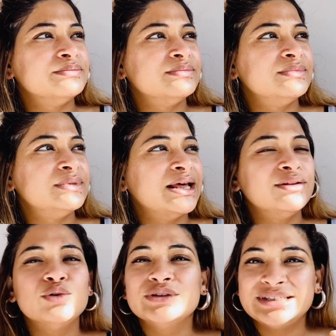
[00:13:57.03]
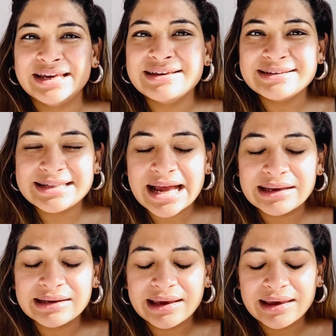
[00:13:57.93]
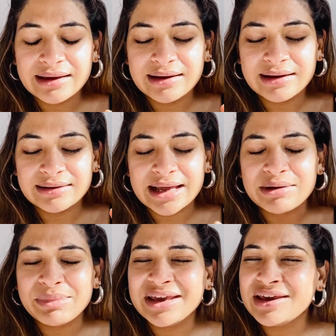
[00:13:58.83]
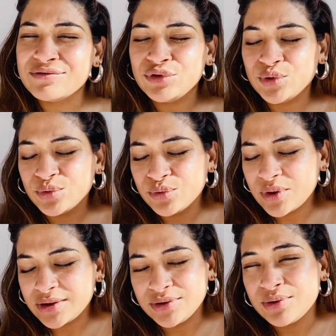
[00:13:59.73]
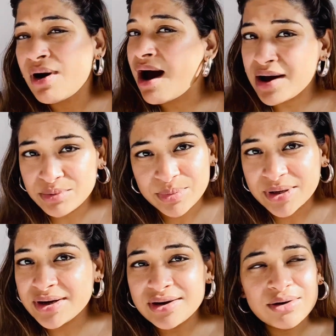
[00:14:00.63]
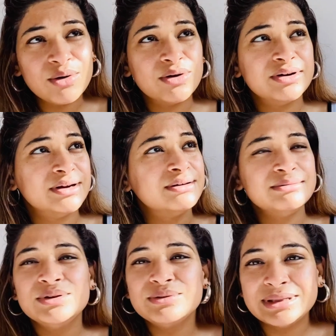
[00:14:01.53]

like those things that may give you heartburn, or that